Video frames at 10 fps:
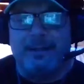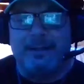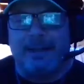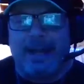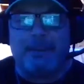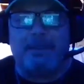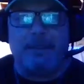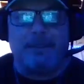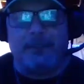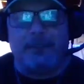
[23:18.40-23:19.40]
a lot of
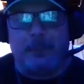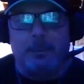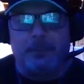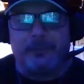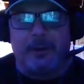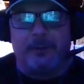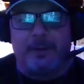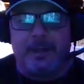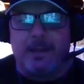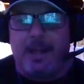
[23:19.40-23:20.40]
people in the group would scare
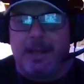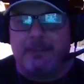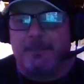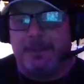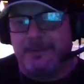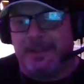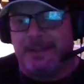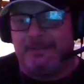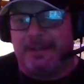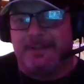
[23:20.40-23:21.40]
the hell out of them because
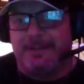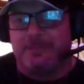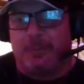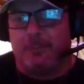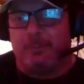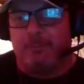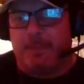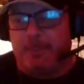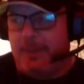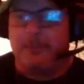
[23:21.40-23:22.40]
they just weren't
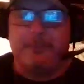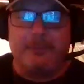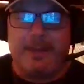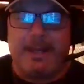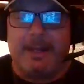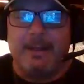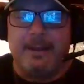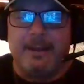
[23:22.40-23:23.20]
prepared for that.